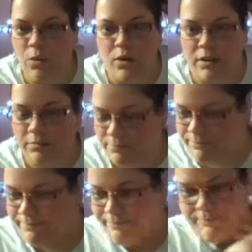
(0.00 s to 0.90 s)

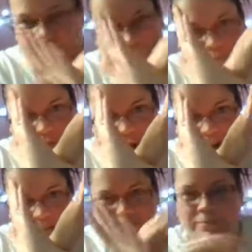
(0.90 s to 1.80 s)
Orange
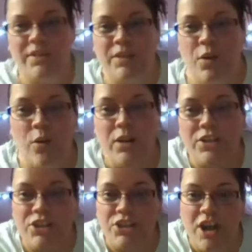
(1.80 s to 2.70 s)

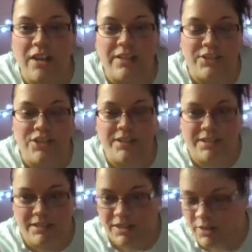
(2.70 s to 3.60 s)
and chocolate,
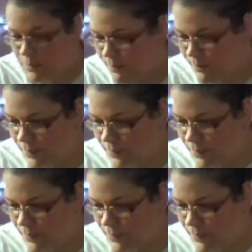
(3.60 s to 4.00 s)
just no.